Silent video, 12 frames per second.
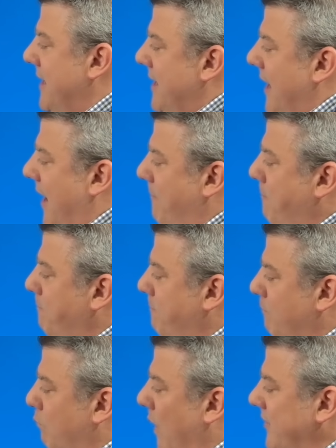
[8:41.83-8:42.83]

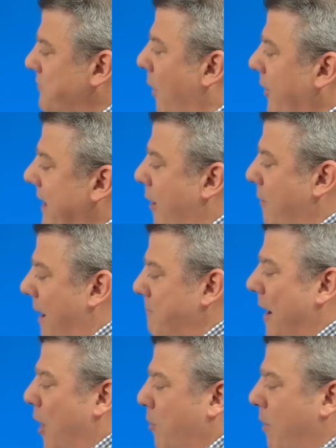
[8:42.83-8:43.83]
one spot here around
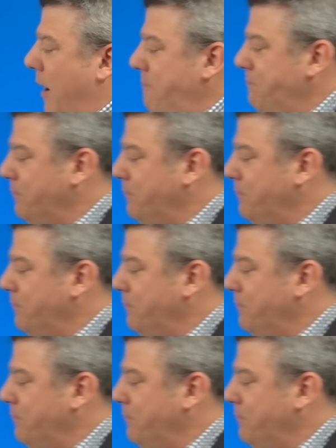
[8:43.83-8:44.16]
Marlborough,